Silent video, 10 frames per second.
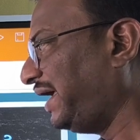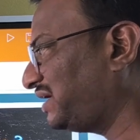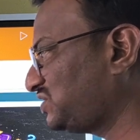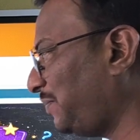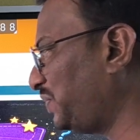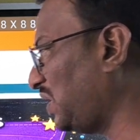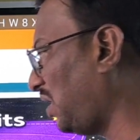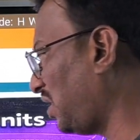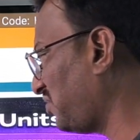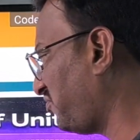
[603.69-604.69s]
Example
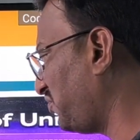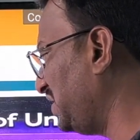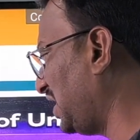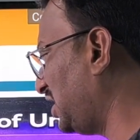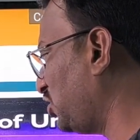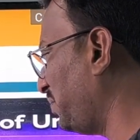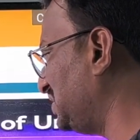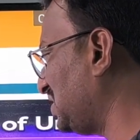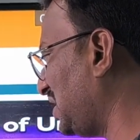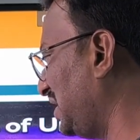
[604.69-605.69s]
are, in order to
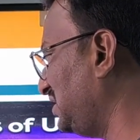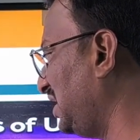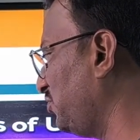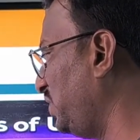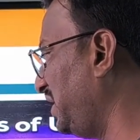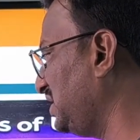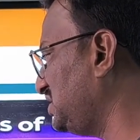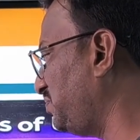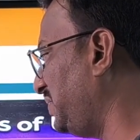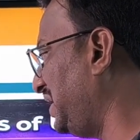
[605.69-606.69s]
measure length, the unit is
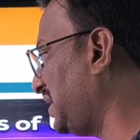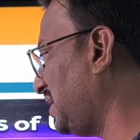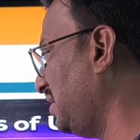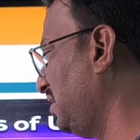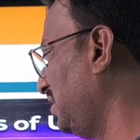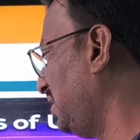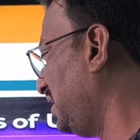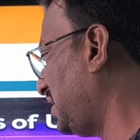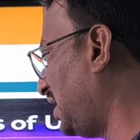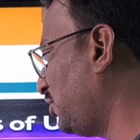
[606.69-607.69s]
meter.
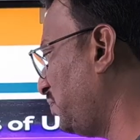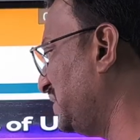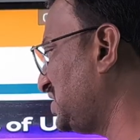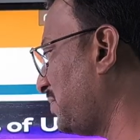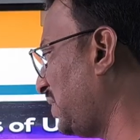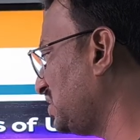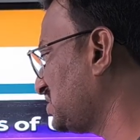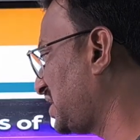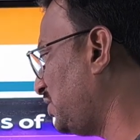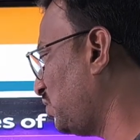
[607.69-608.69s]
In order to measure mass,
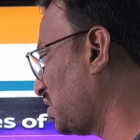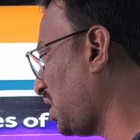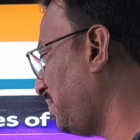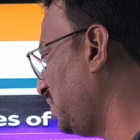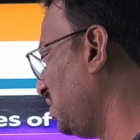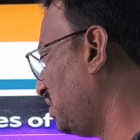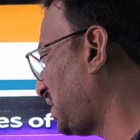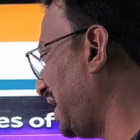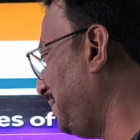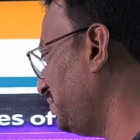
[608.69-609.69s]
kilogram.
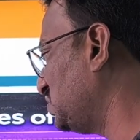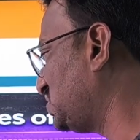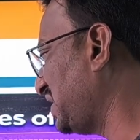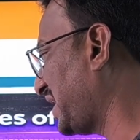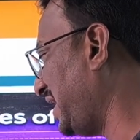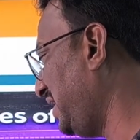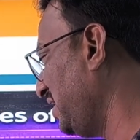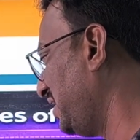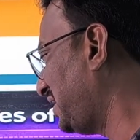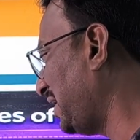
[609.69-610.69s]
Time, second.
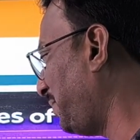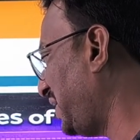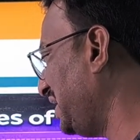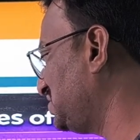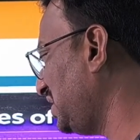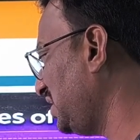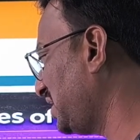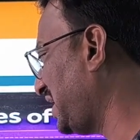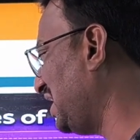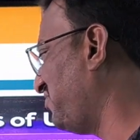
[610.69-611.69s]
Temperature,
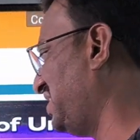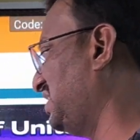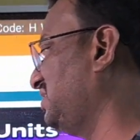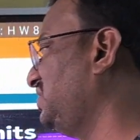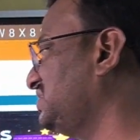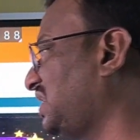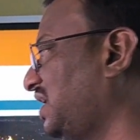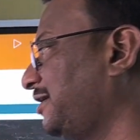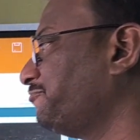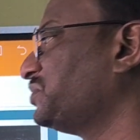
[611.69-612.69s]
Kelvin. These
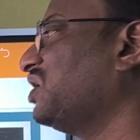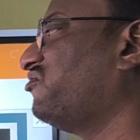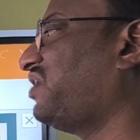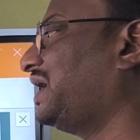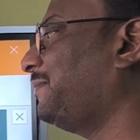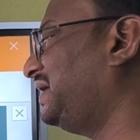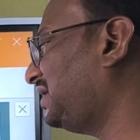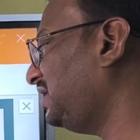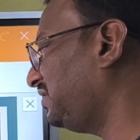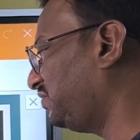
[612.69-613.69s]
are
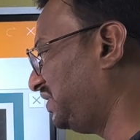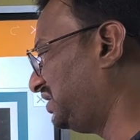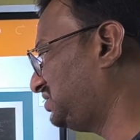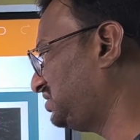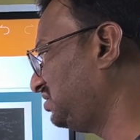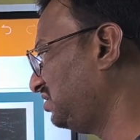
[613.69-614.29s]
fundamental units.